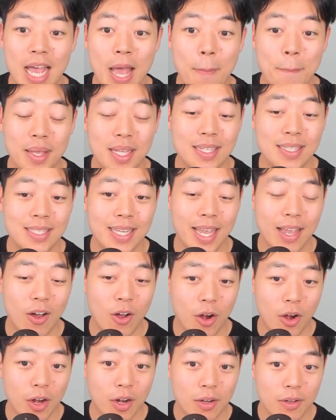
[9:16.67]
because they
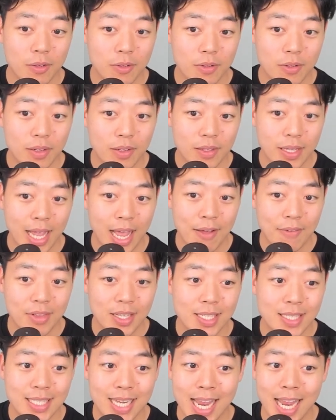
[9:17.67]
have the
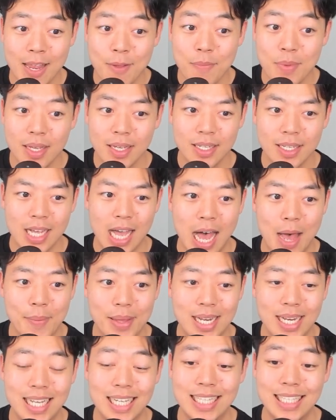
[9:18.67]
same
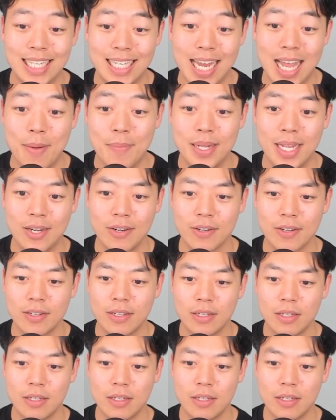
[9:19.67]
common denominator.